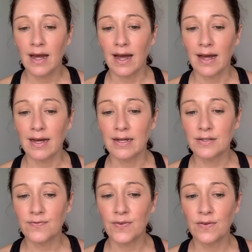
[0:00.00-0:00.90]
Uh,
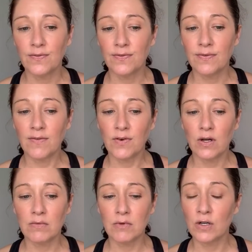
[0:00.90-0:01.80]
if you've never
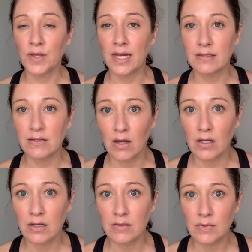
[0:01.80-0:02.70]
heard that
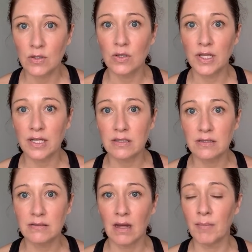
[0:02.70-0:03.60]
song, Google it;
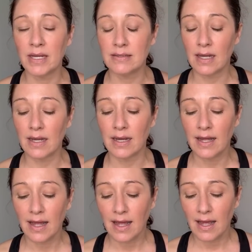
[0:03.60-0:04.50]
it's
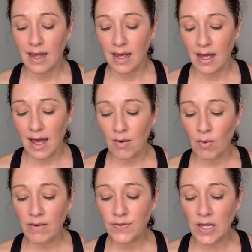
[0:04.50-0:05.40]
amazing. And
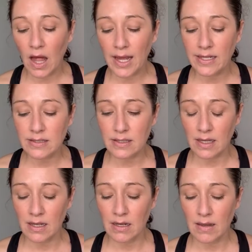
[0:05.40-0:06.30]
one of the lines
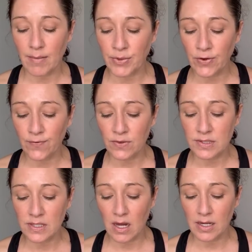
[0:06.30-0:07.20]
in that beautiful
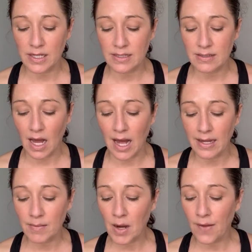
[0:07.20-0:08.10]
song is, "I
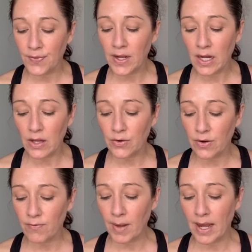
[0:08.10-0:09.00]
am not the color
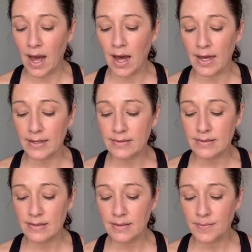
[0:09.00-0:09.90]
of my
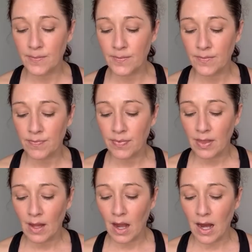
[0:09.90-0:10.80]
eyes.
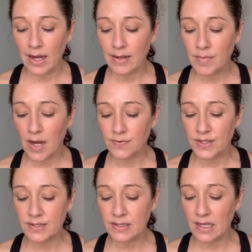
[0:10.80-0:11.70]
I am not
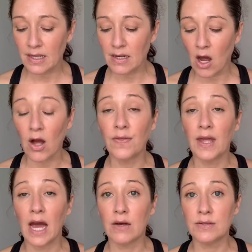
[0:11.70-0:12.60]
the skin on
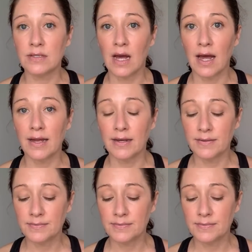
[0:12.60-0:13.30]
the outside.